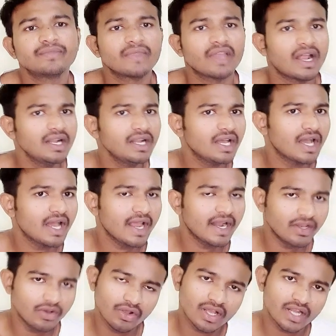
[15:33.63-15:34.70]
and
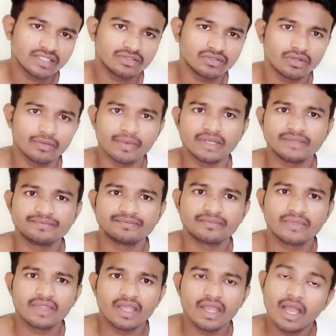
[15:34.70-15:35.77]
adenocarcinoma.
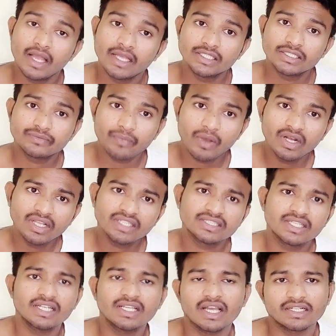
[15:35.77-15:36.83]
Small
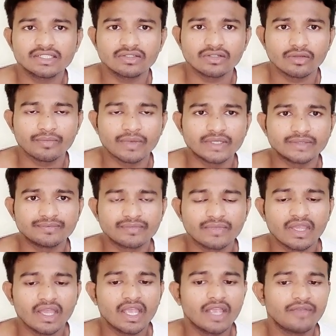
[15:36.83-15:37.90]
cell carcinoma.
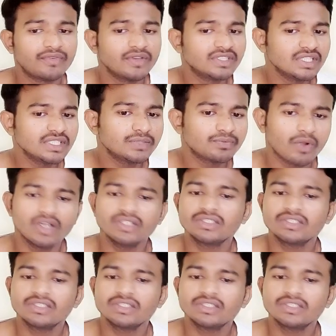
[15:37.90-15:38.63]
If you see small